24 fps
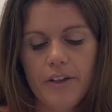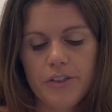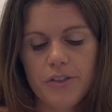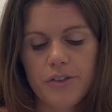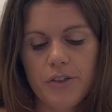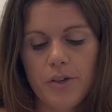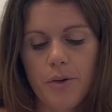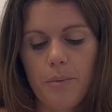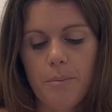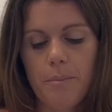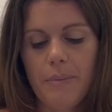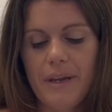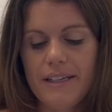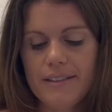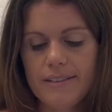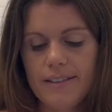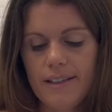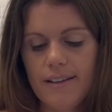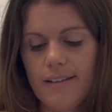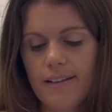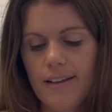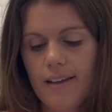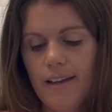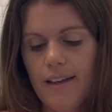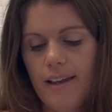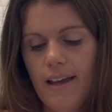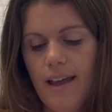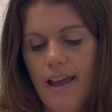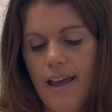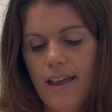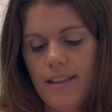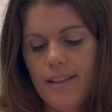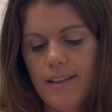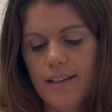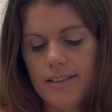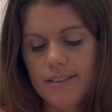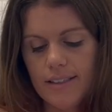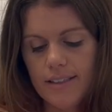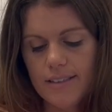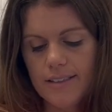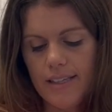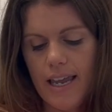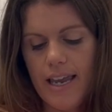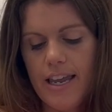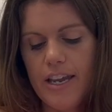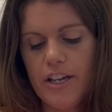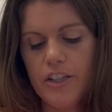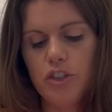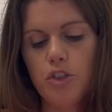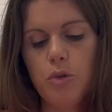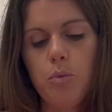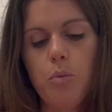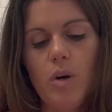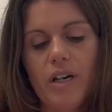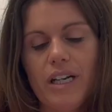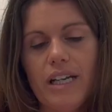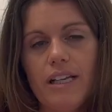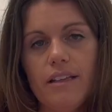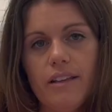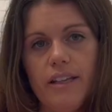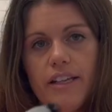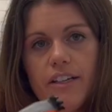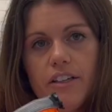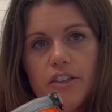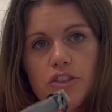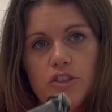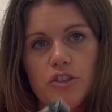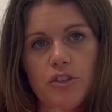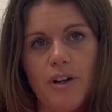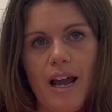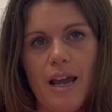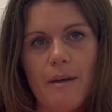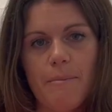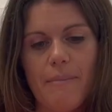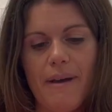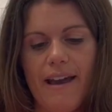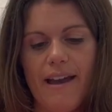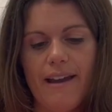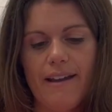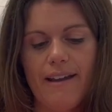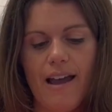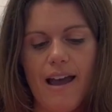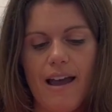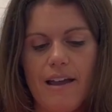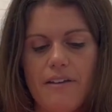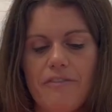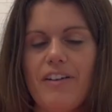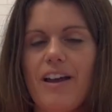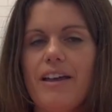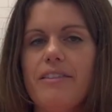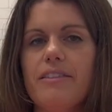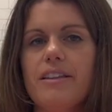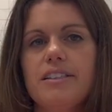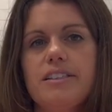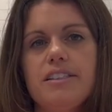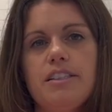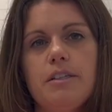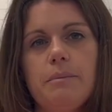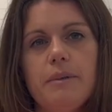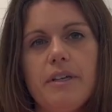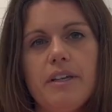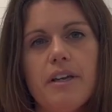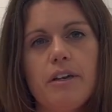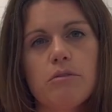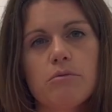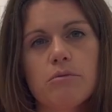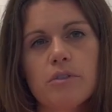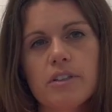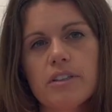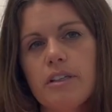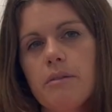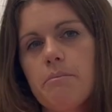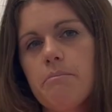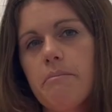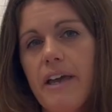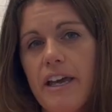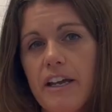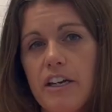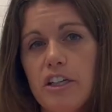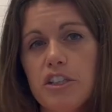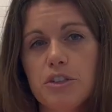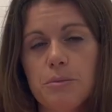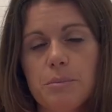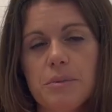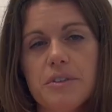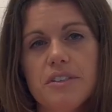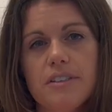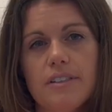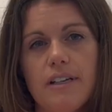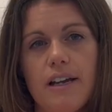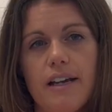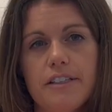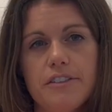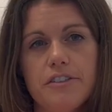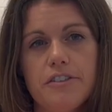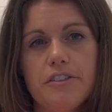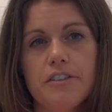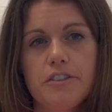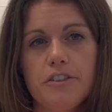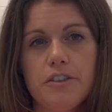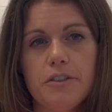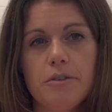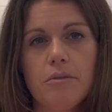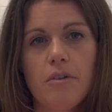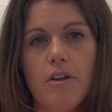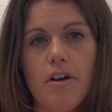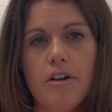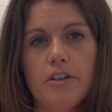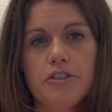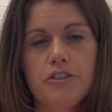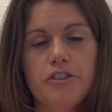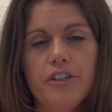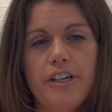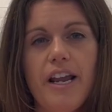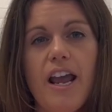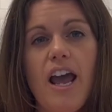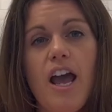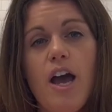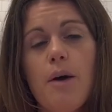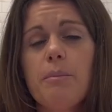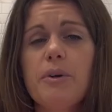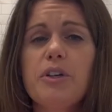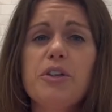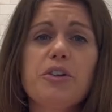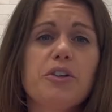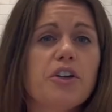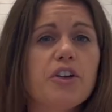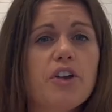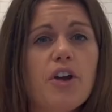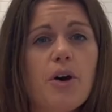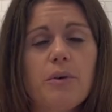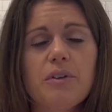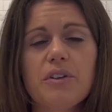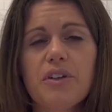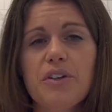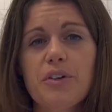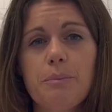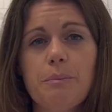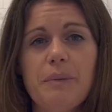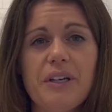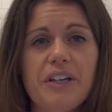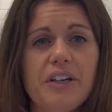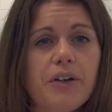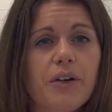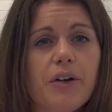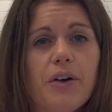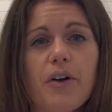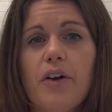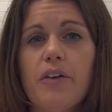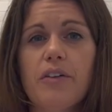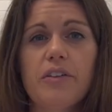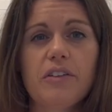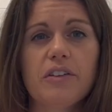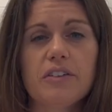So basically, this is a 20-liter dry bag. I find this to be a really manageable size to do laundry, but you could go a little bigger or a